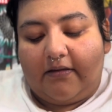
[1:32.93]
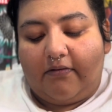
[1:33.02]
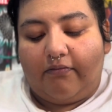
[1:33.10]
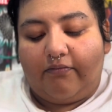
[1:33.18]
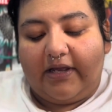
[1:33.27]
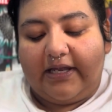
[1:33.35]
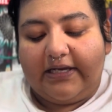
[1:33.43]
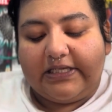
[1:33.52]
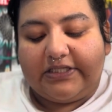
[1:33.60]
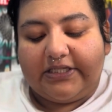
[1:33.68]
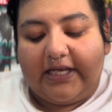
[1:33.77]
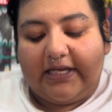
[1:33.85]
When
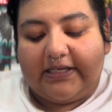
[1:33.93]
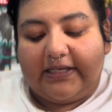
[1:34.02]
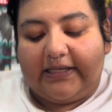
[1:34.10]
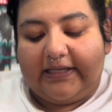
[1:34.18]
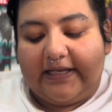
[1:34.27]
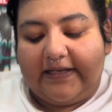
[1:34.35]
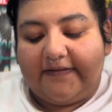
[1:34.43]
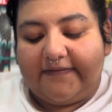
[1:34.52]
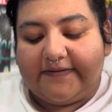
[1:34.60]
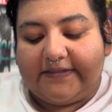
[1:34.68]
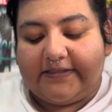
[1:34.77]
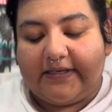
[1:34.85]
Jake
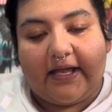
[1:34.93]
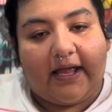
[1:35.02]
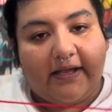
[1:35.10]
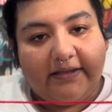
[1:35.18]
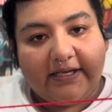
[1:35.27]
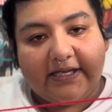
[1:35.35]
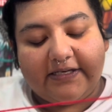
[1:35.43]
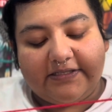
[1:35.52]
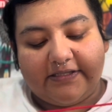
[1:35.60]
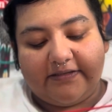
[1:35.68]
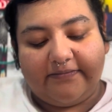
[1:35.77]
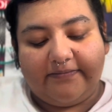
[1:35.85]
leaves the
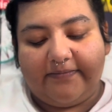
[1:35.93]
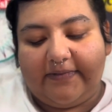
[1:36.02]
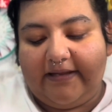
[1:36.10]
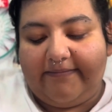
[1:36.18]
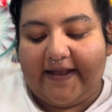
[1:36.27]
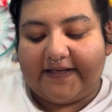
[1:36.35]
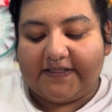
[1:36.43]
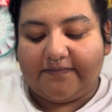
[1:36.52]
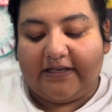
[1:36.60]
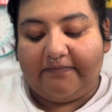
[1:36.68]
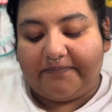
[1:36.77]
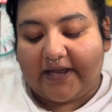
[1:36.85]
kitchen, he makes his
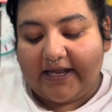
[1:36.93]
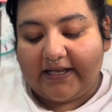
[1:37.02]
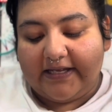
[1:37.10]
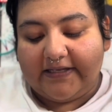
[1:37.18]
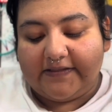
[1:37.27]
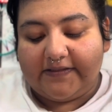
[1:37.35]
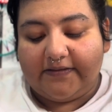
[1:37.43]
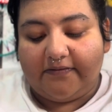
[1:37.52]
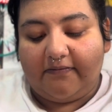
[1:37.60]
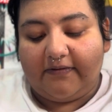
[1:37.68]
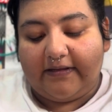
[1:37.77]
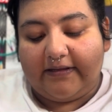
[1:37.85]
way back
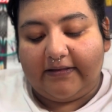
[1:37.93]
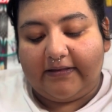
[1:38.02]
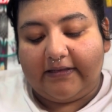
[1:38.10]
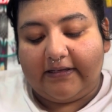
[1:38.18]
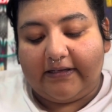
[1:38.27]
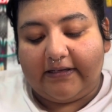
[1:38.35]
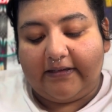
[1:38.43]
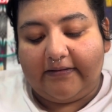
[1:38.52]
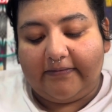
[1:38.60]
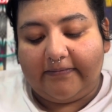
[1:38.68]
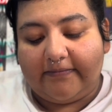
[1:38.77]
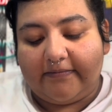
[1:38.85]
into
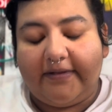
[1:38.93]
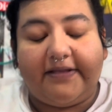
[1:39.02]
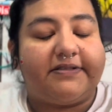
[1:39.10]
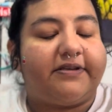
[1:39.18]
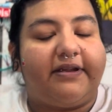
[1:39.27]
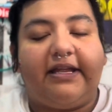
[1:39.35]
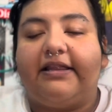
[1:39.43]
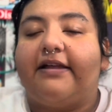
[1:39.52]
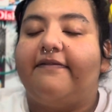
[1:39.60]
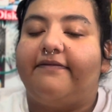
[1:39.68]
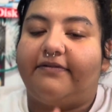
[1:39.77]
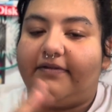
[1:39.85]
he
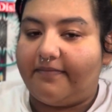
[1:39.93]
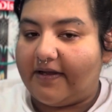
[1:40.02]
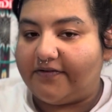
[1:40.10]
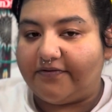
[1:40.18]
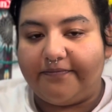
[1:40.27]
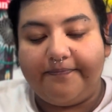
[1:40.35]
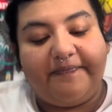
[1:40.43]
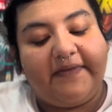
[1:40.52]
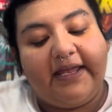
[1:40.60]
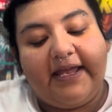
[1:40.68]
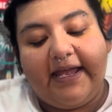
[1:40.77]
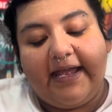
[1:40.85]
left the bedroom.
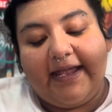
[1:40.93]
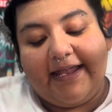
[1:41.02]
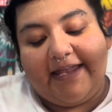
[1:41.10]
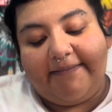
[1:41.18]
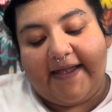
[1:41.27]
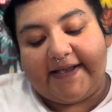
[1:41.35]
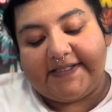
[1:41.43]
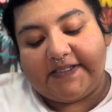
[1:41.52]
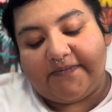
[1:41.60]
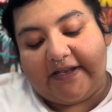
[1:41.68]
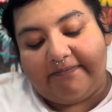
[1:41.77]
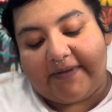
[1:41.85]
He makes his
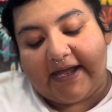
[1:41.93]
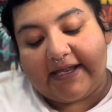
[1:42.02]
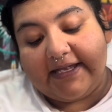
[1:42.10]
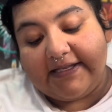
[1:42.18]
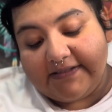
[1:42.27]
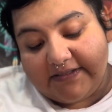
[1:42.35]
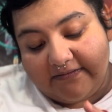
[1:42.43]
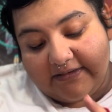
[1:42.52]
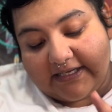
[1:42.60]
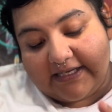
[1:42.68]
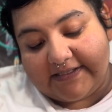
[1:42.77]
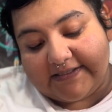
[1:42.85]
way back into the
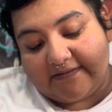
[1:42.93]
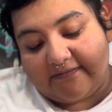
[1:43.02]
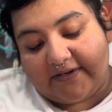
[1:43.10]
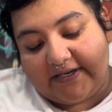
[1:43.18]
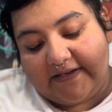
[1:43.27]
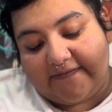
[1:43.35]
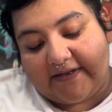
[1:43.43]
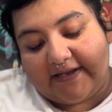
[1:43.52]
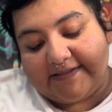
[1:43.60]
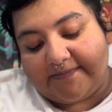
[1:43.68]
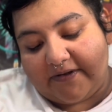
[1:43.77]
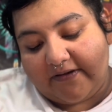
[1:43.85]
kitchen where he
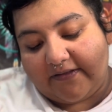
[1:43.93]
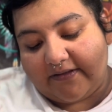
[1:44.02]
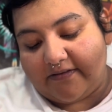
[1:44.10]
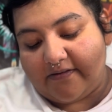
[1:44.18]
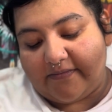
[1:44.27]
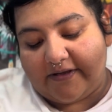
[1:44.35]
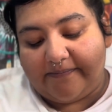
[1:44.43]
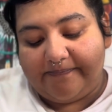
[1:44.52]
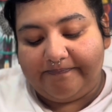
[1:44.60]
finds Bertha, the mom.